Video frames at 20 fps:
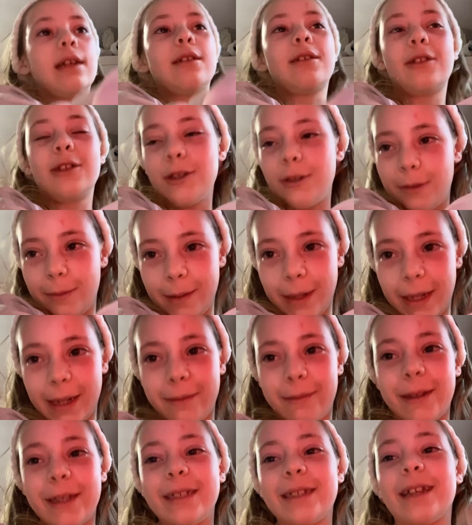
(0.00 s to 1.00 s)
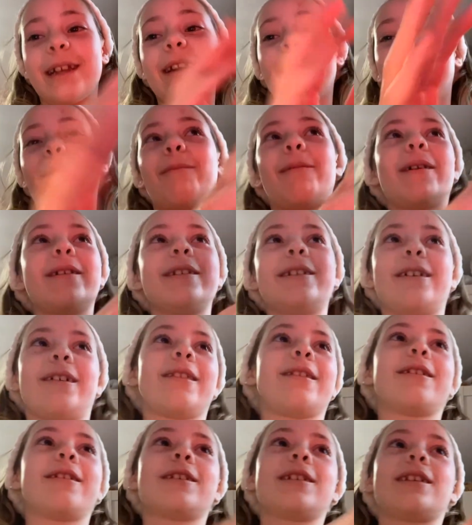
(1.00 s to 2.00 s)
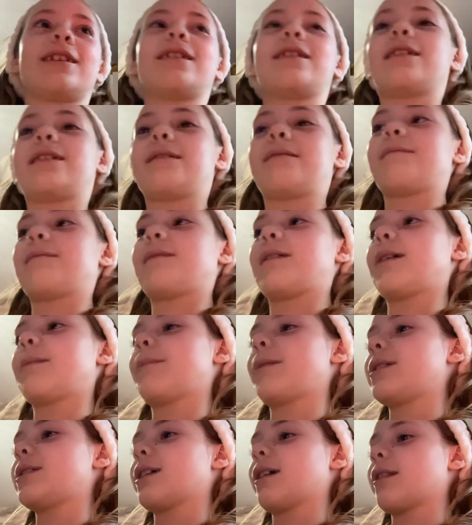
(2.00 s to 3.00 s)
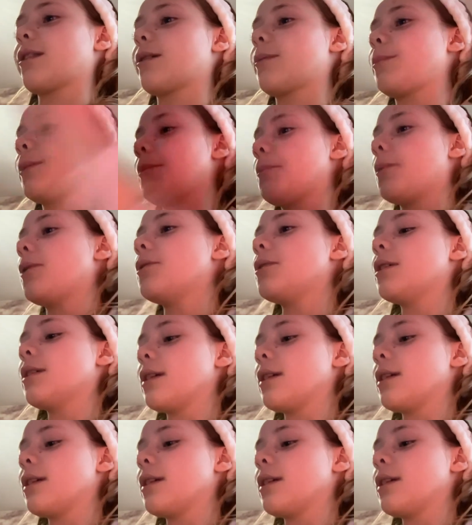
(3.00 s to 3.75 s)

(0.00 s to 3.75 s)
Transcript: two babies and a bunch of other people.